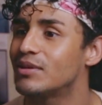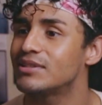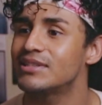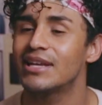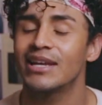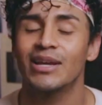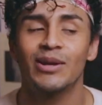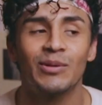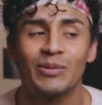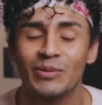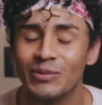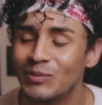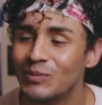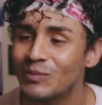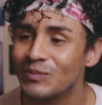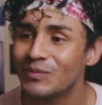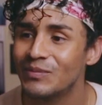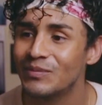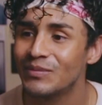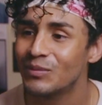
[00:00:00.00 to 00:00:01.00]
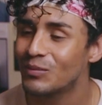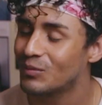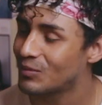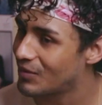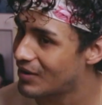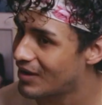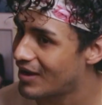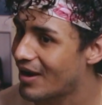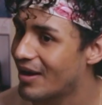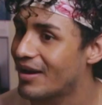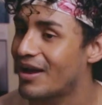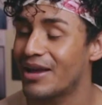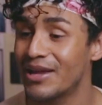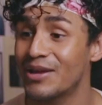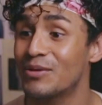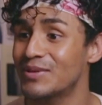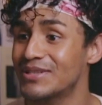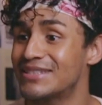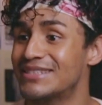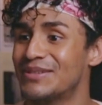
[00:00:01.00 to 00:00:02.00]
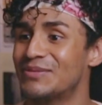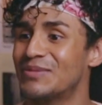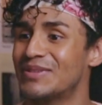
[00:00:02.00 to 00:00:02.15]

was like, it was,